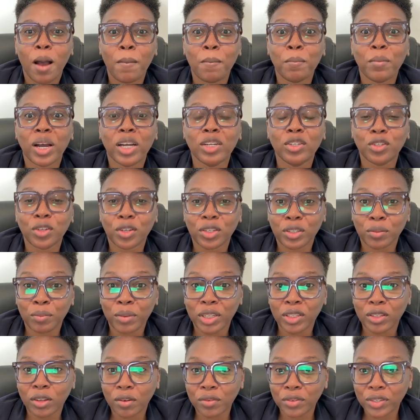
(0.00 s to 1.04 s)
adjustment
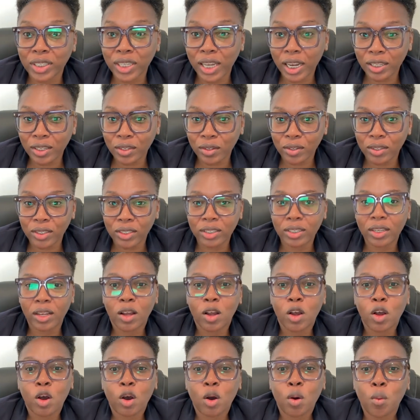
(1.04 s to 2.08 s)
of status.
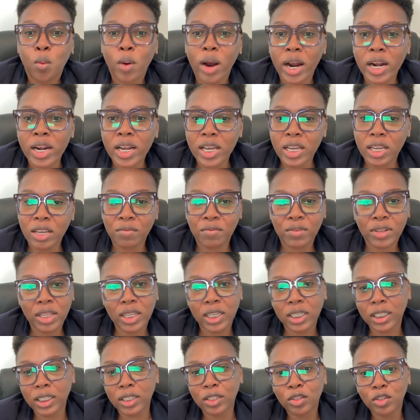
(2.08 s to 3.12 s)
Why are they given this
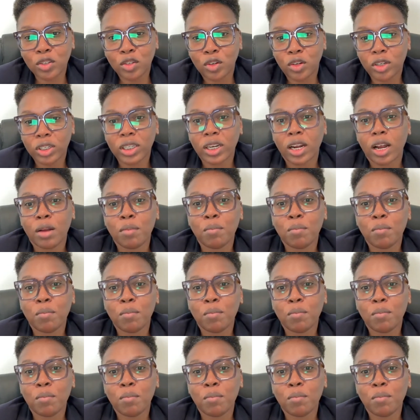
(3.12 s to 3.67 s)
instruction?